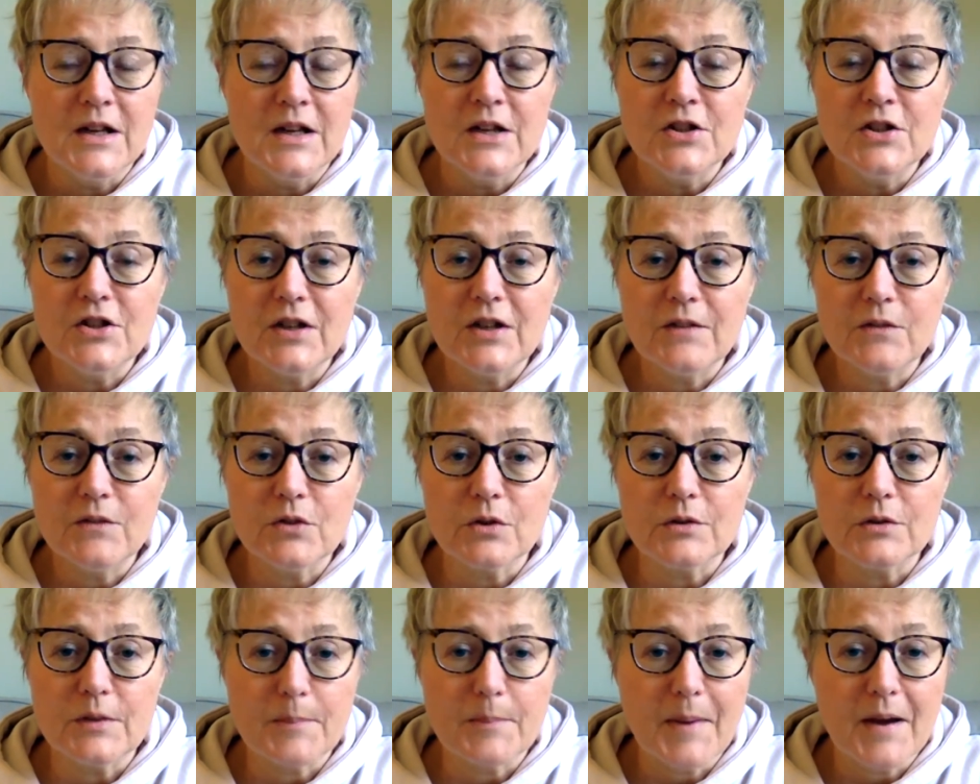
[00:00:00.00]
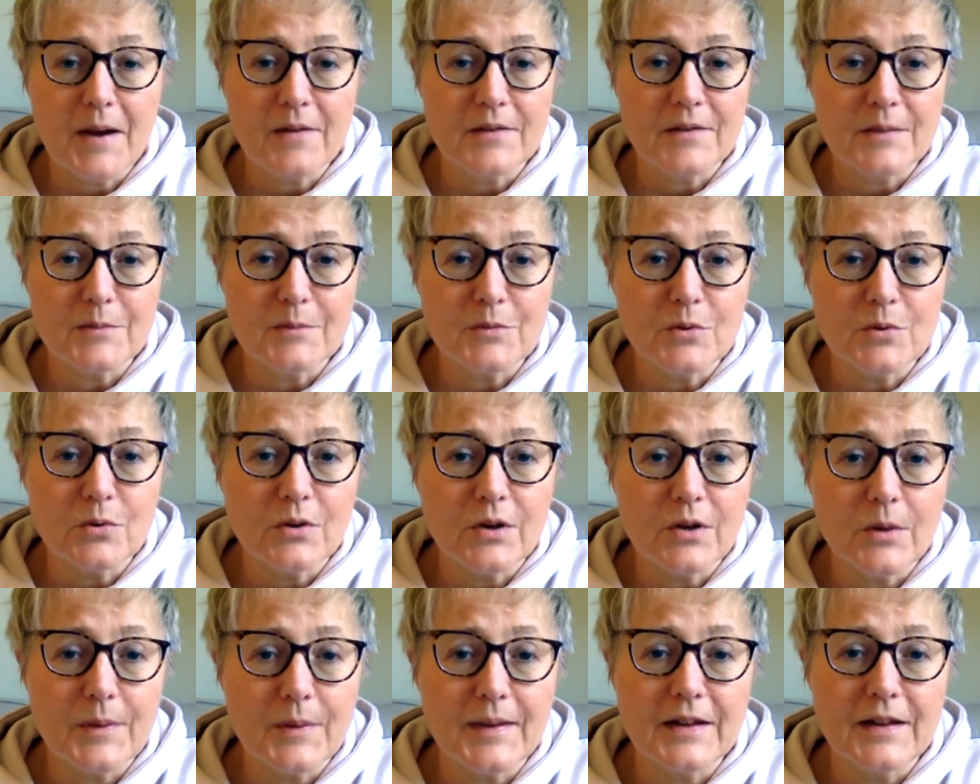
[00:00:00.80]
She even told her parents, I'm not
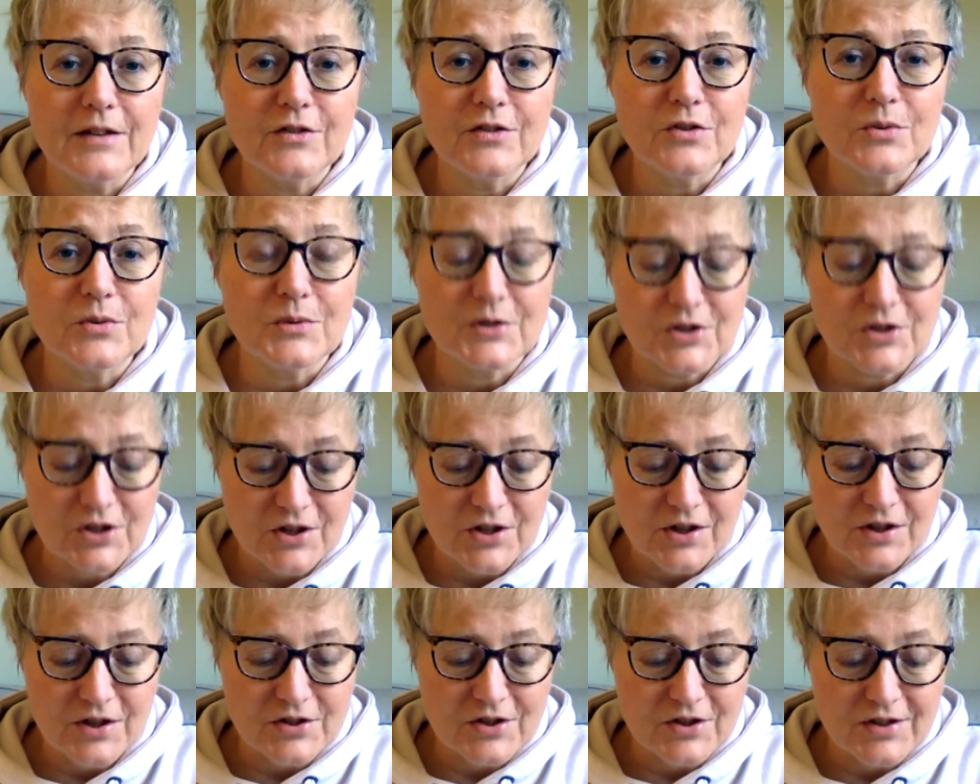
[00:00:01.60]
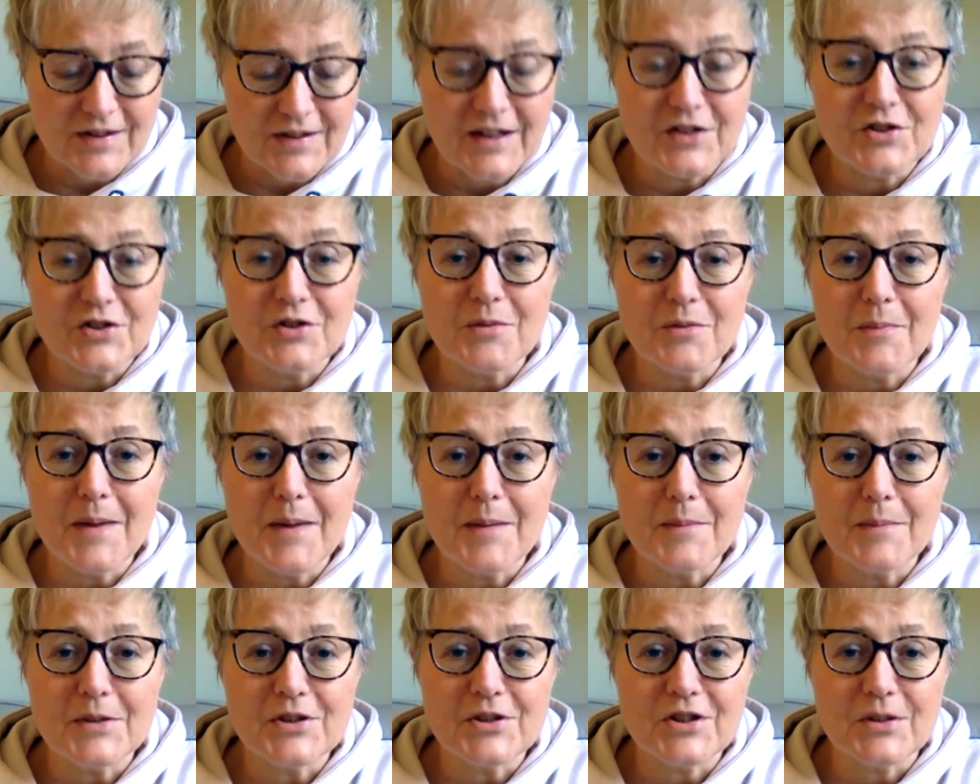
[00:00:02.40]
going into a church. And then do you
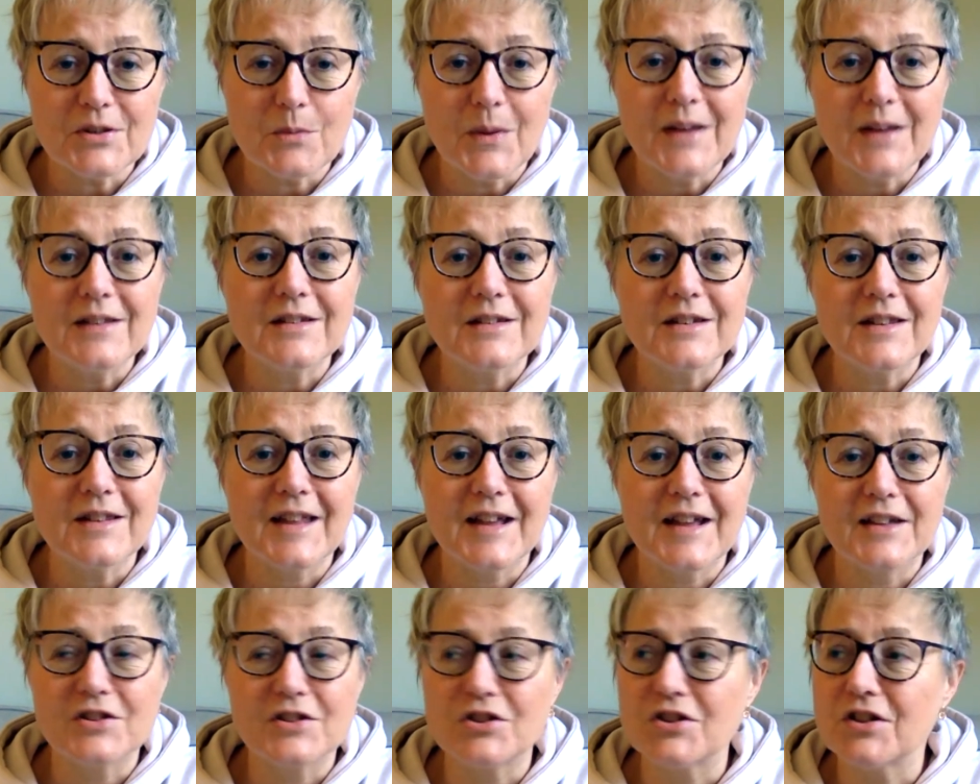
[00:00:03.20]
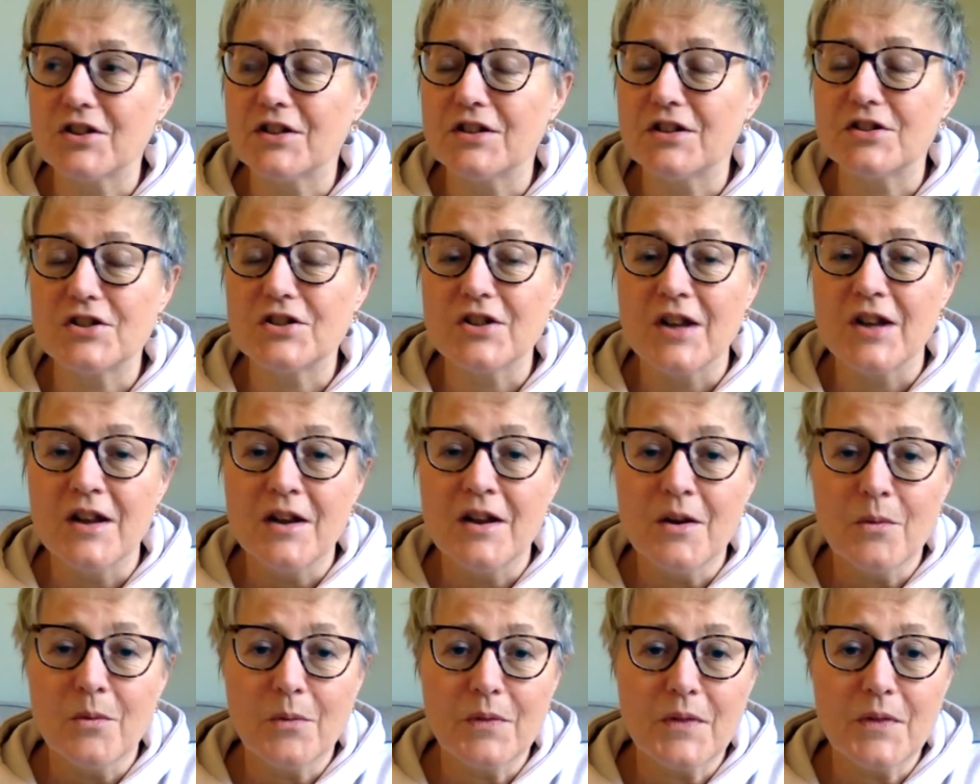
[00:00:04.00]
remember she went to that church
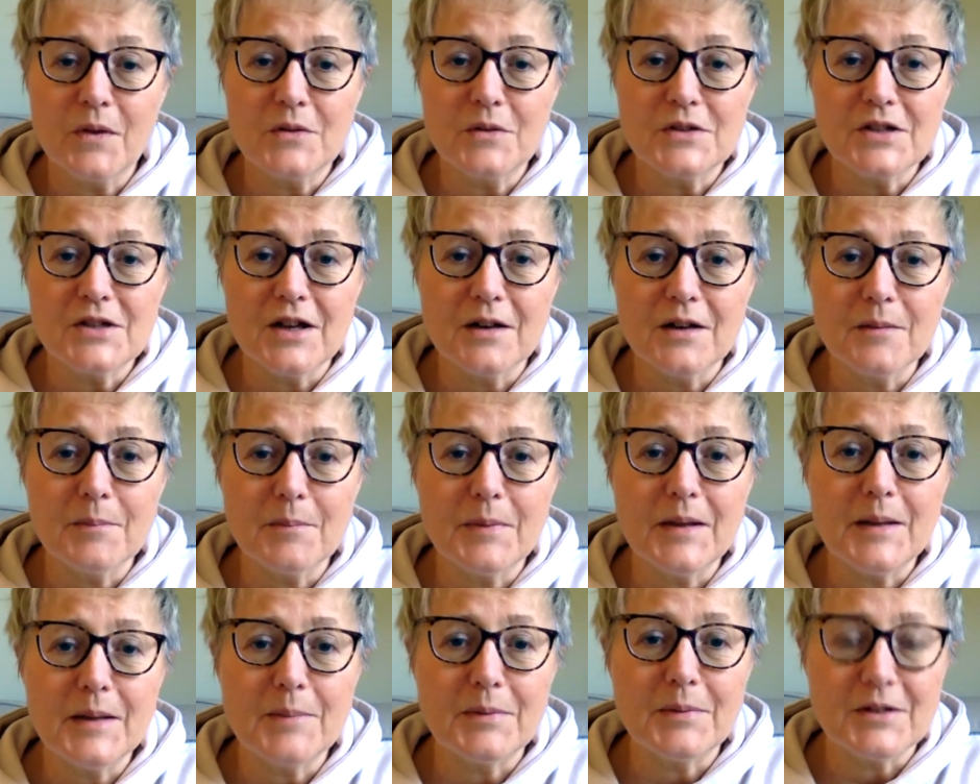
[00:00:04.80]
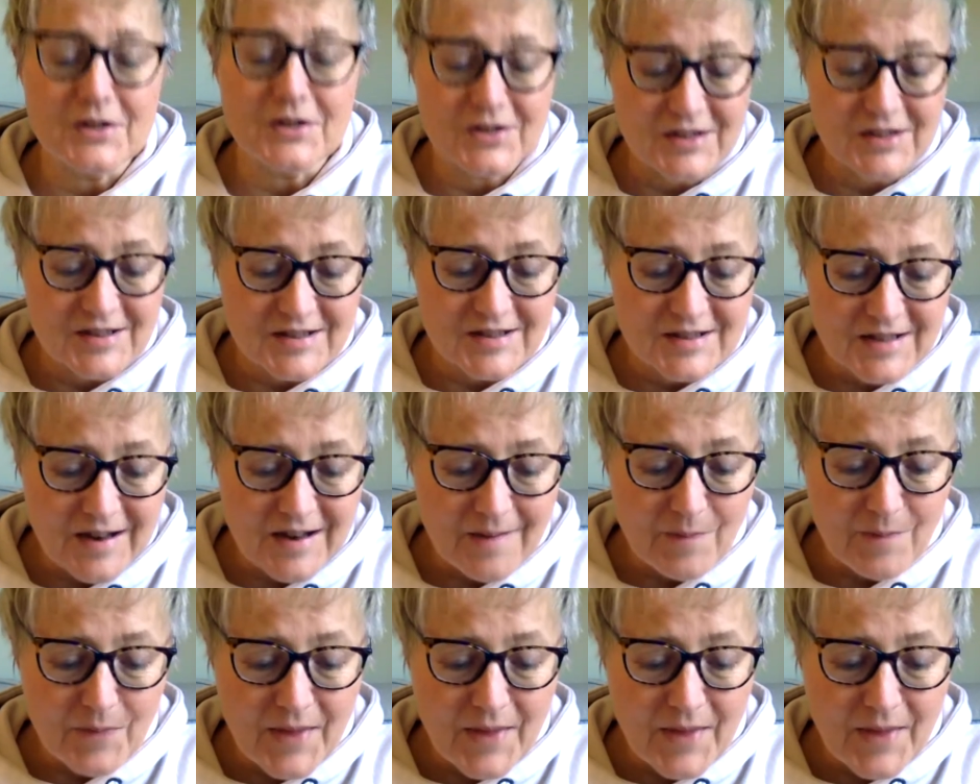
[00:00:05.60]
with those young people and she said